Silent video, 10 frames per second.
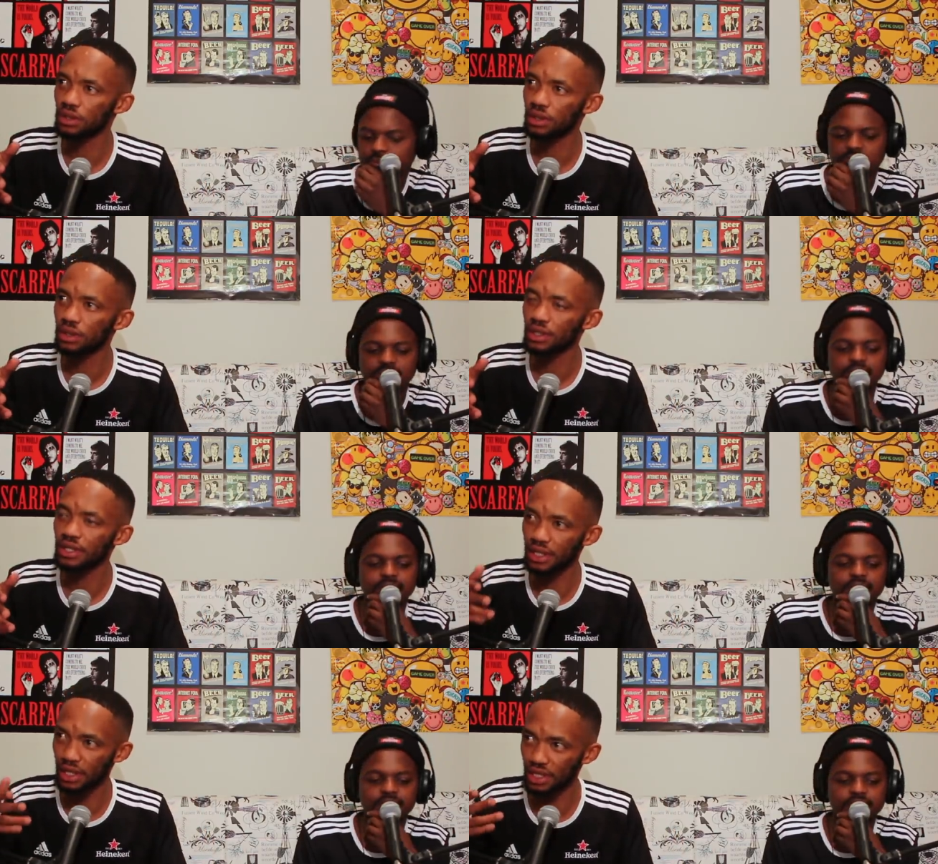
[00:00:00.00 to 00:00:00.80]
Speaker 1: Okay.
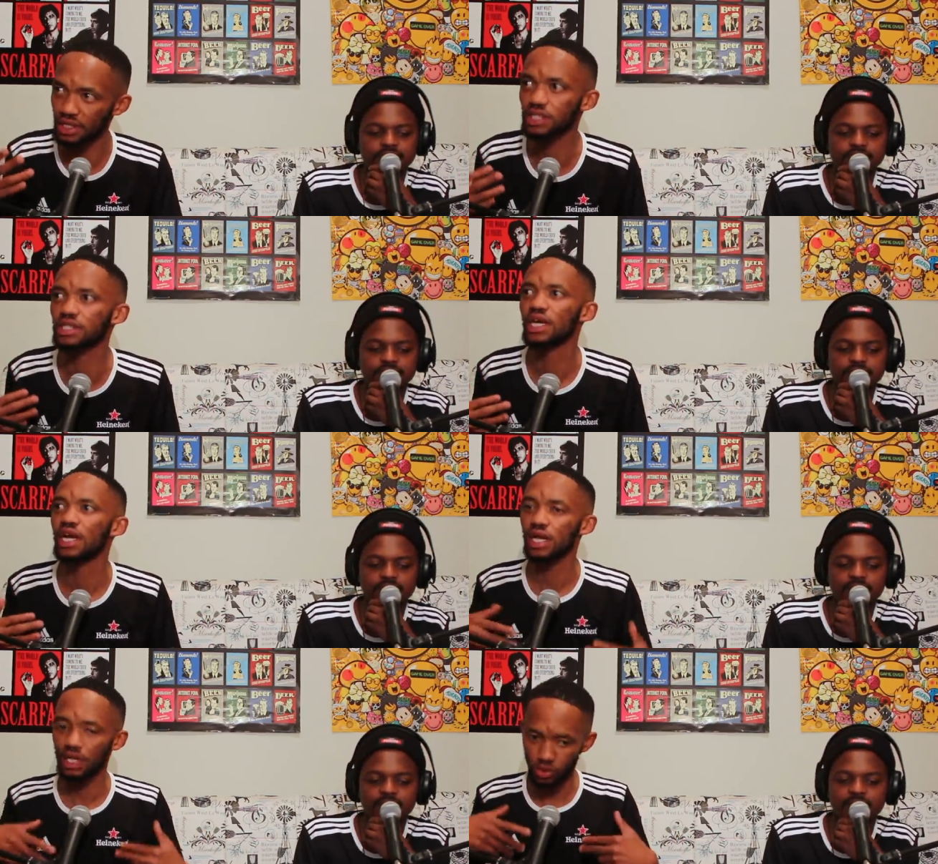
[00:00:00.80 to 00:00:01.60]
Yes.
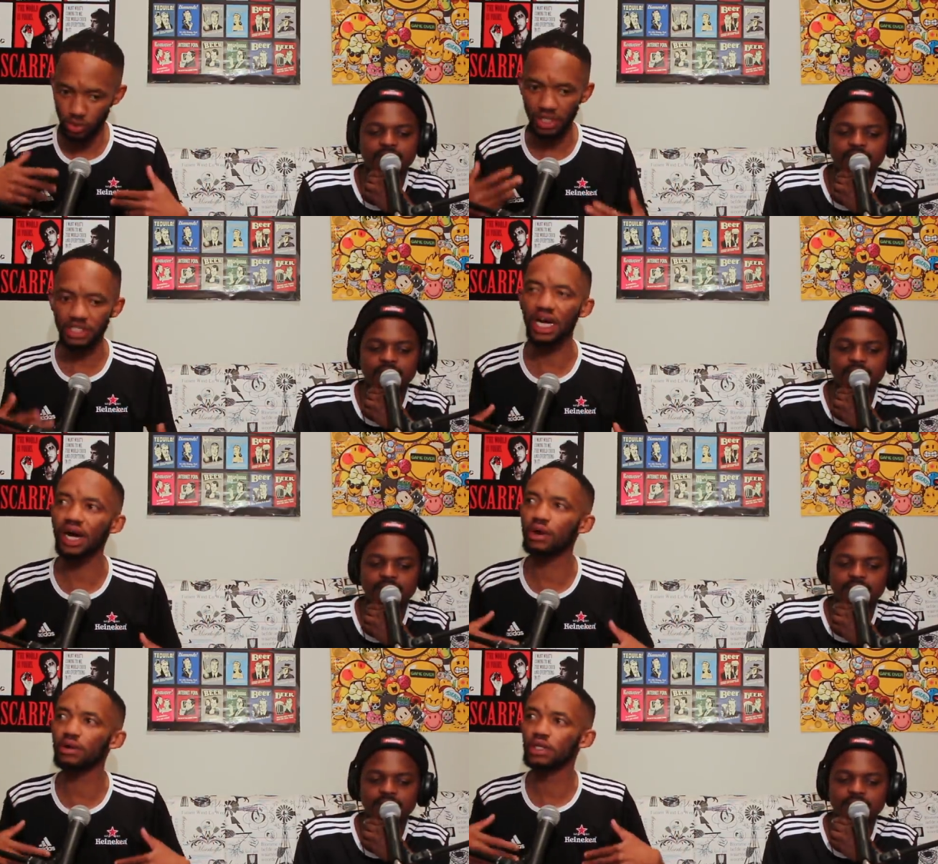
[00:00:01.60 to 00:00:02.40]
So that's
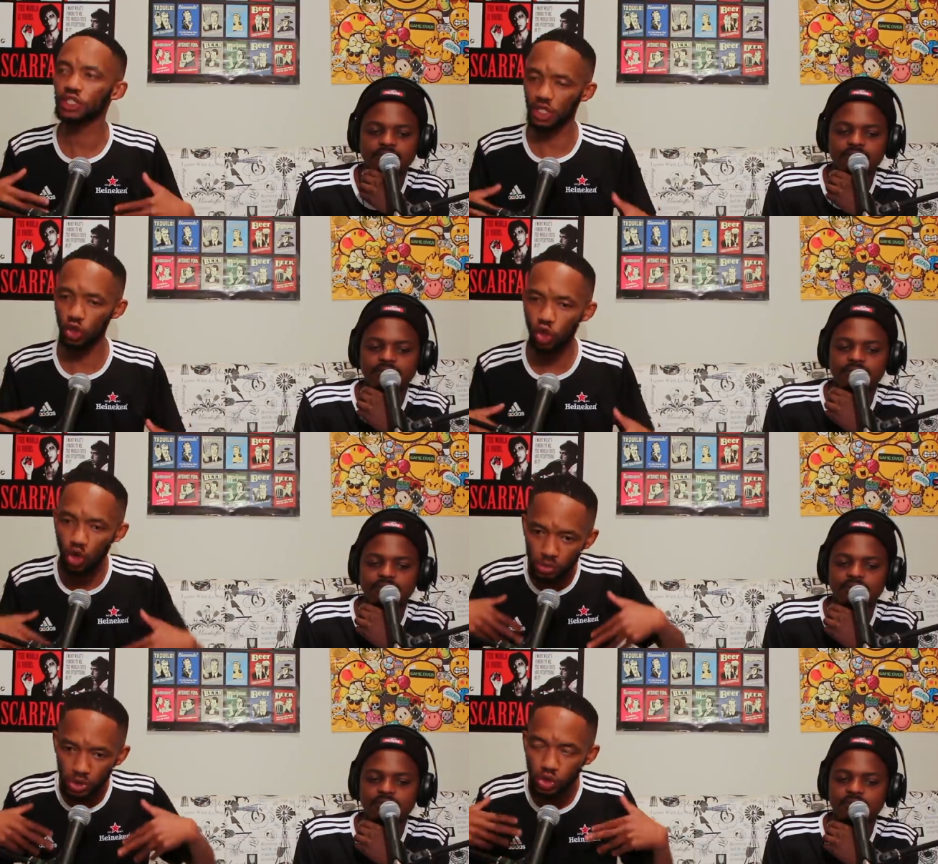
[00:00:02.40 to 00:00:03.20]
how Sherlock
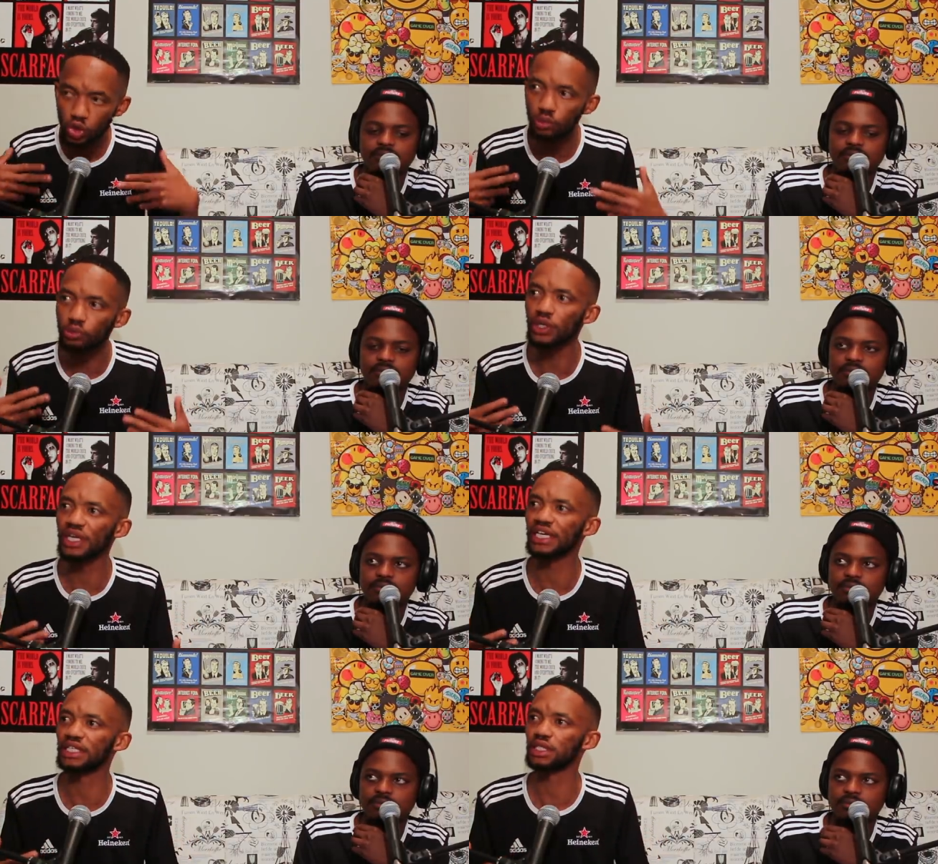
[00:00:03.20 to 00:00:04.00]
Holmes is so
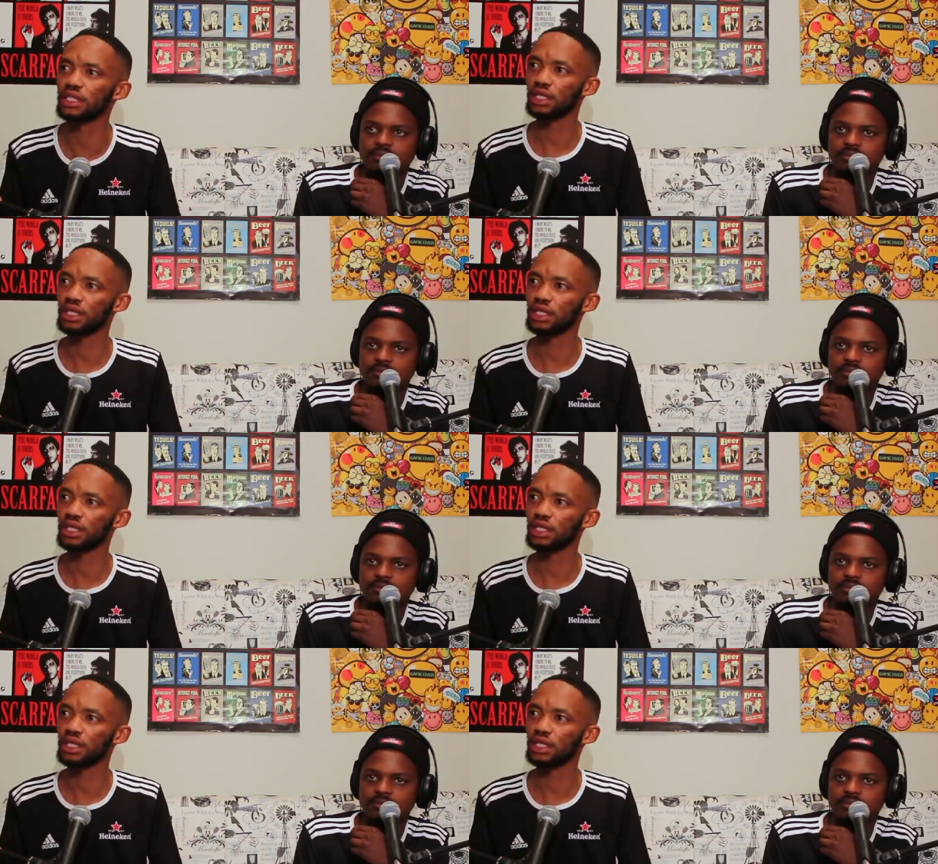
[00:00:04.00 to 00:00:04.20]
brilliant.